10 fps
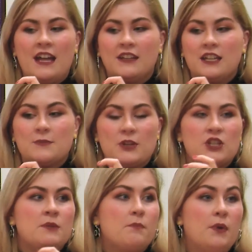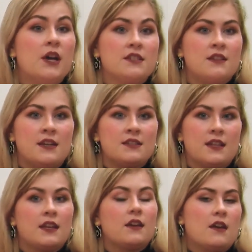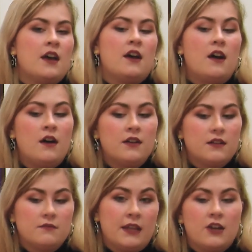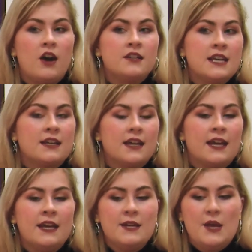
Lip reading: and especially personalised cardiac care.